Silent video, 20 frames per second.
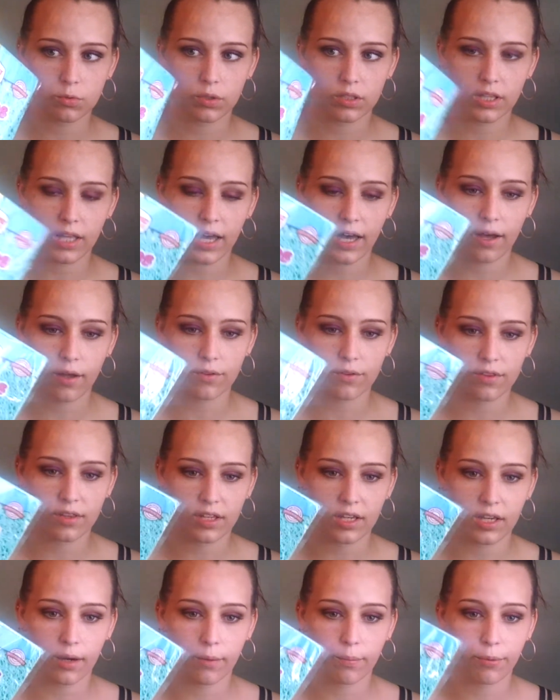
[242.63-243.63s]
without
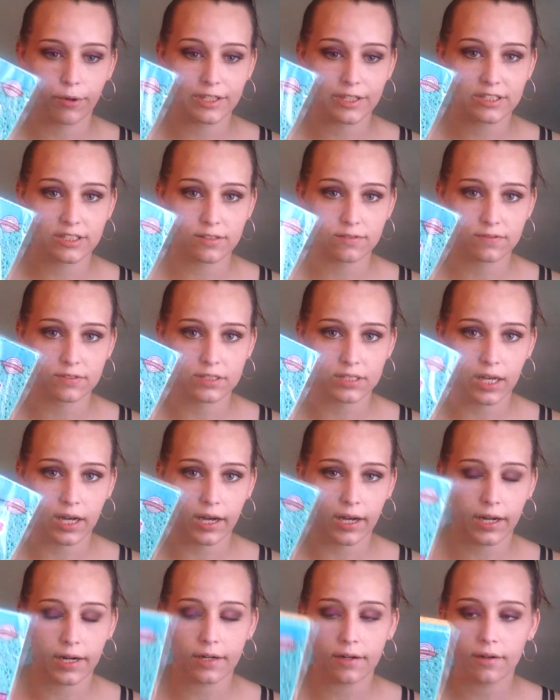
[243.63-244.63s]
the abrasive
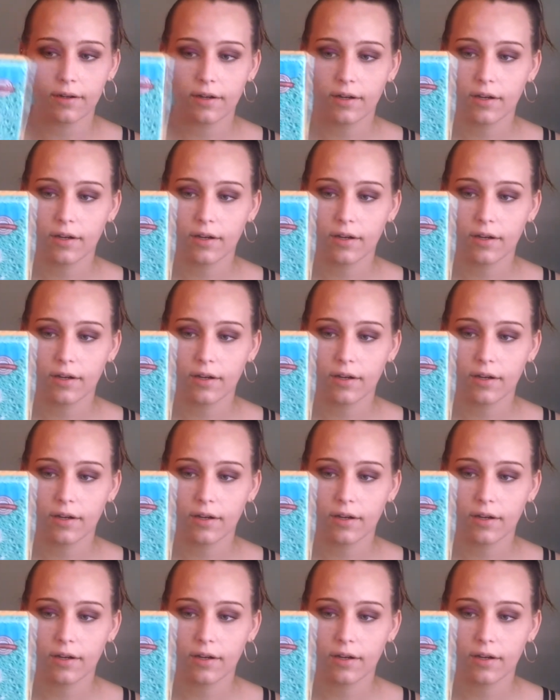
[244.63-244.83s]
side.